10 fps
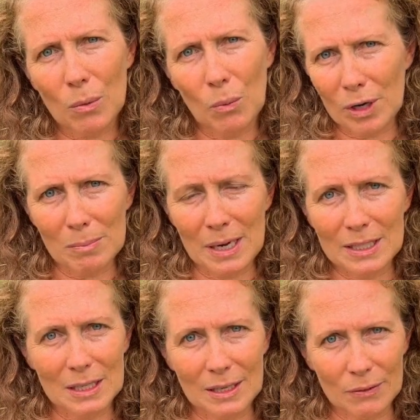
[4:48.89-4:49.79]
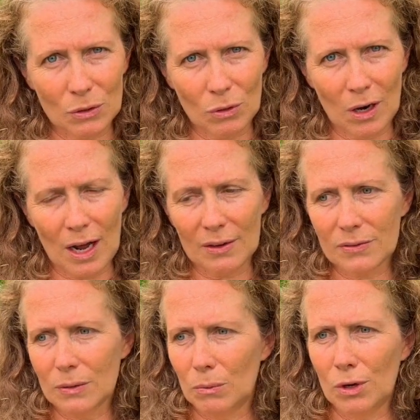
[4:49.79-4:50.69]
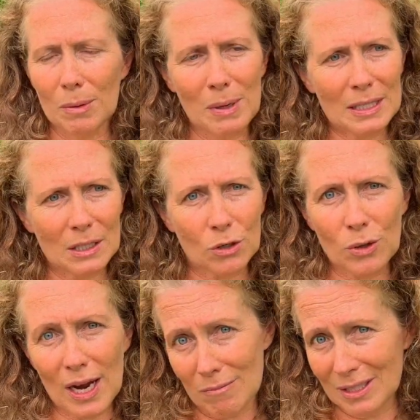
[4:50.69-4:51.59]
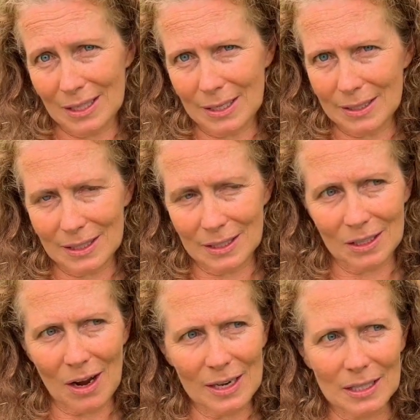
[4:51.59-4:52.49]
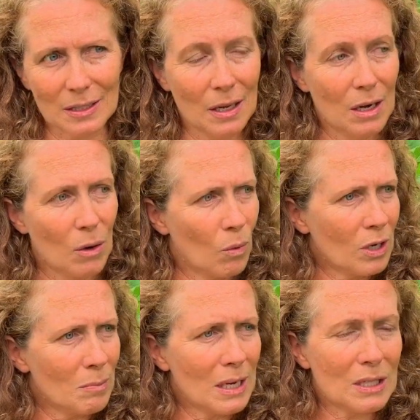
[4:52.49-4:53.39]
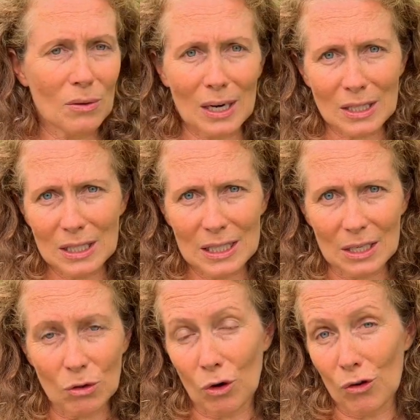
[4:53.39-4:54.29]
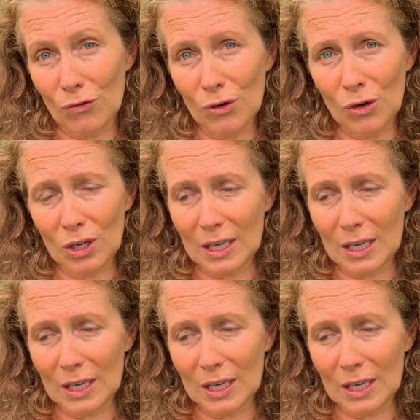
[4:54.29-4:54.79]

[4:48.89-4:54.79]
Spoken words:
what it meant to live a good life, what it meant to create resilient societies, what it meant to actually grow food.